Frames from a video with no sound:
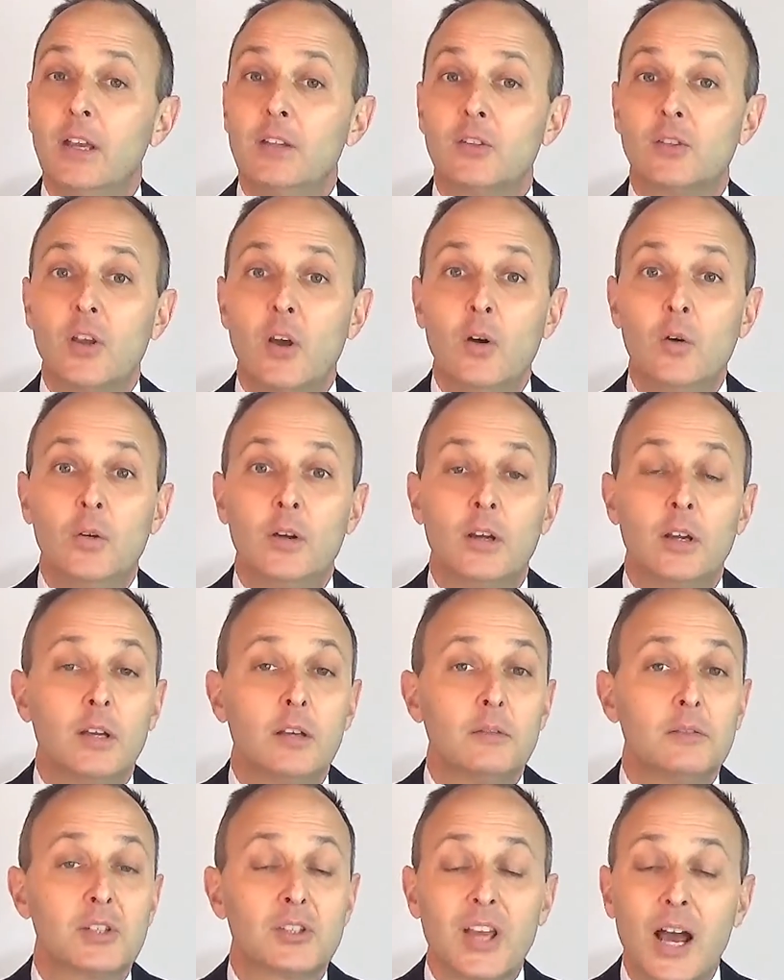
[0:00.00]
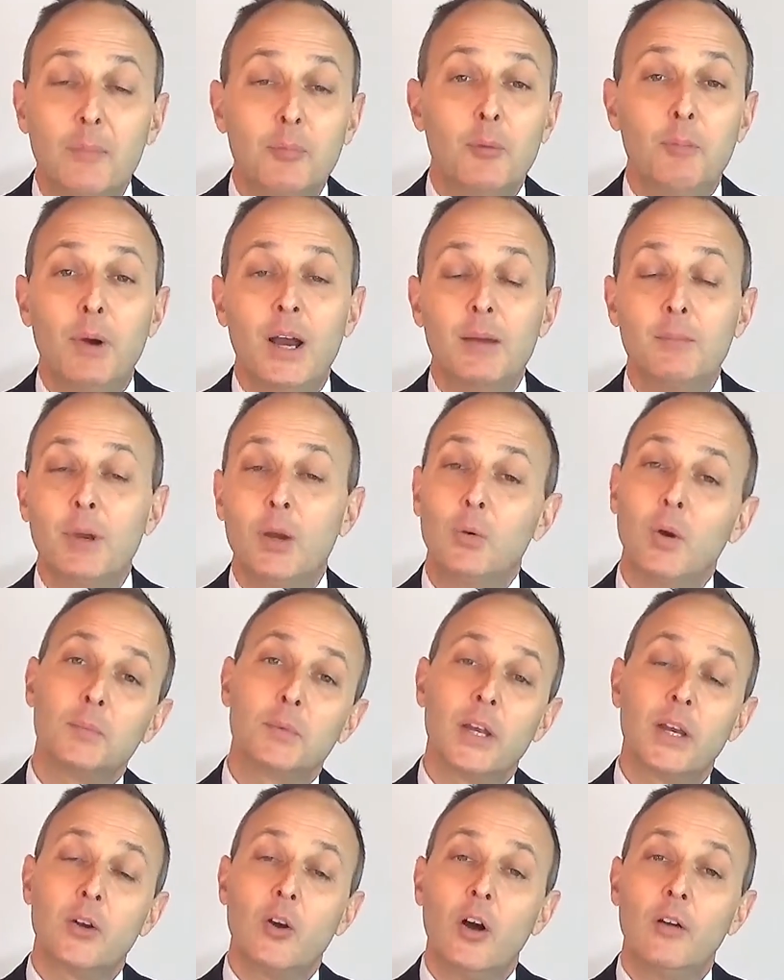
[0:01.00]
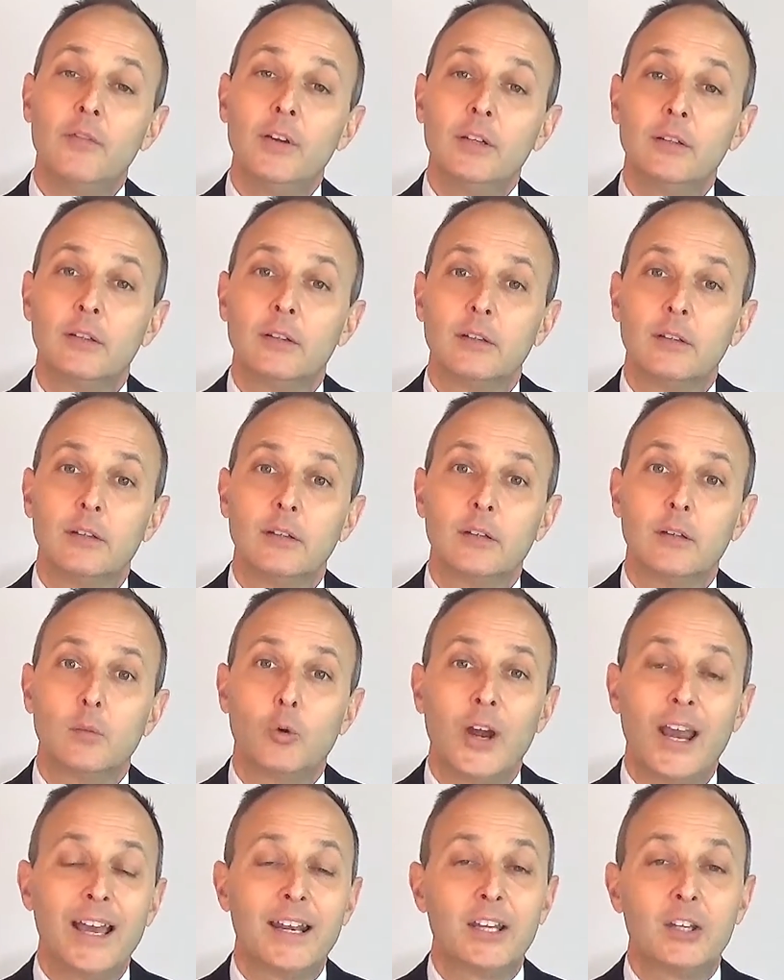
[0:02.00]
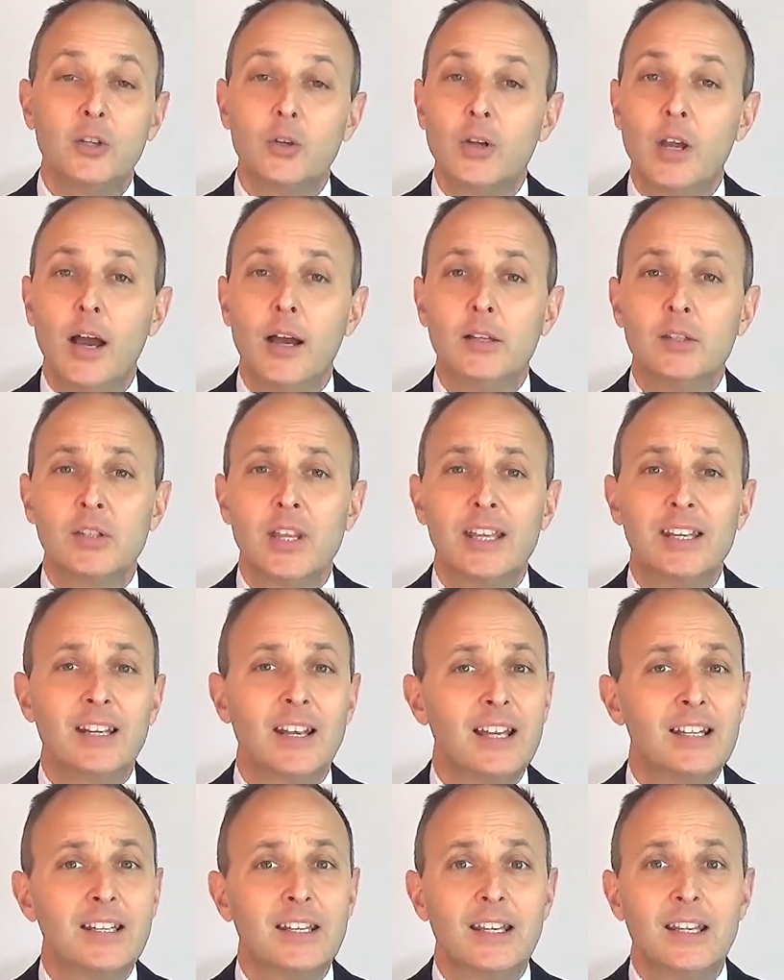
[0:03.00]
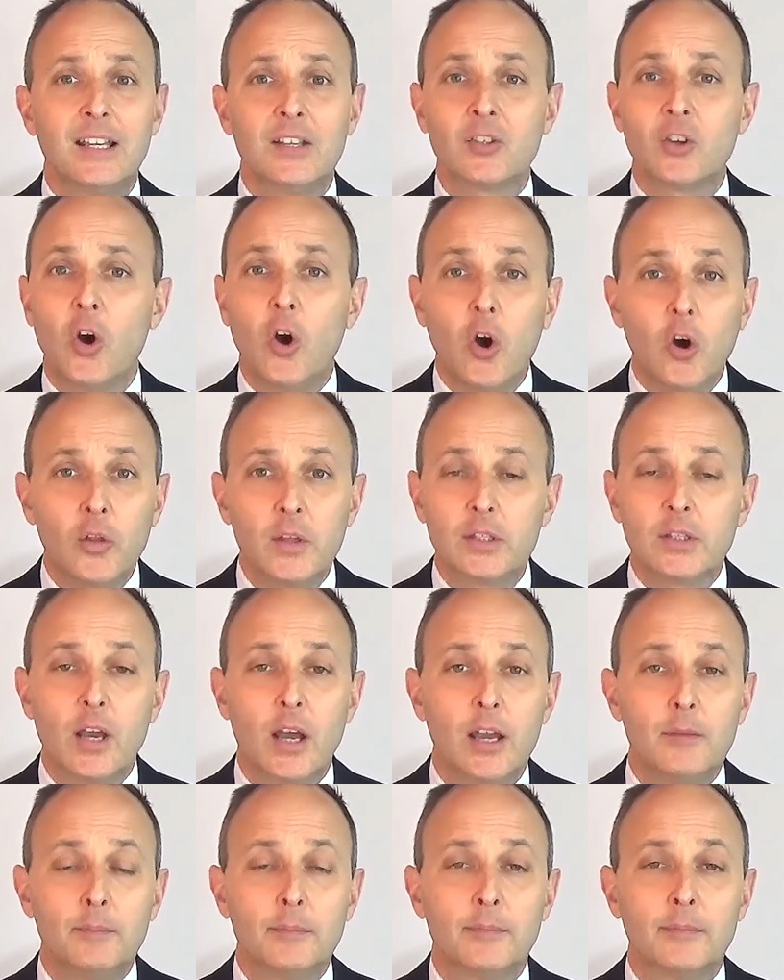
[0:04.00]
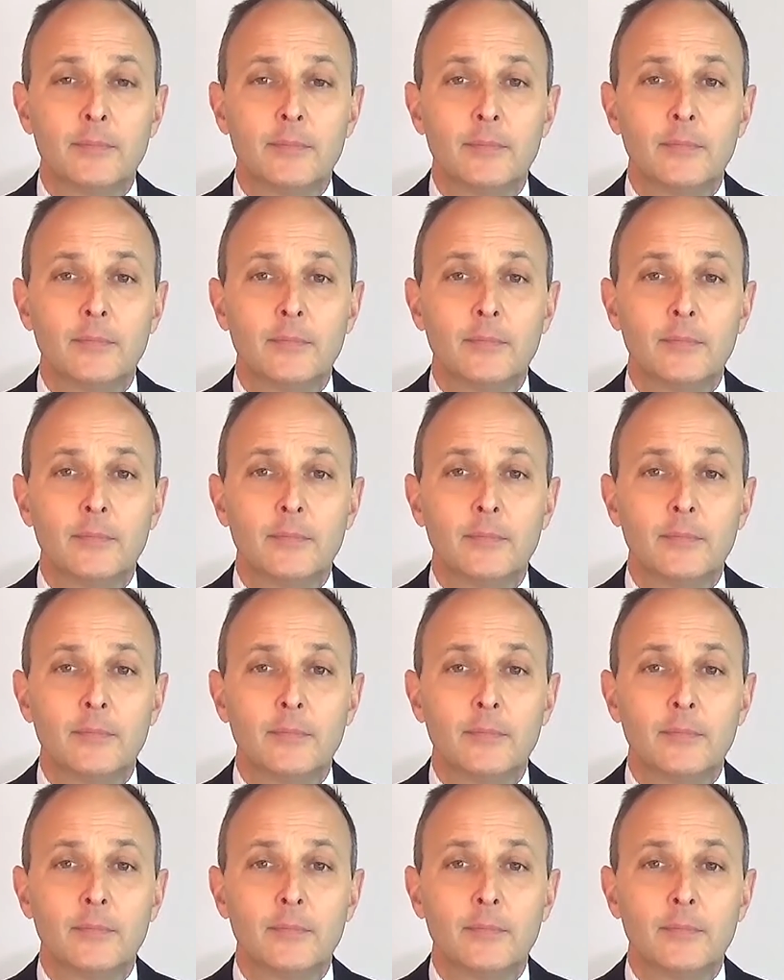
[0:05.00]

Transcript: So stop on by my website often. We're adding new content and ideas all the time.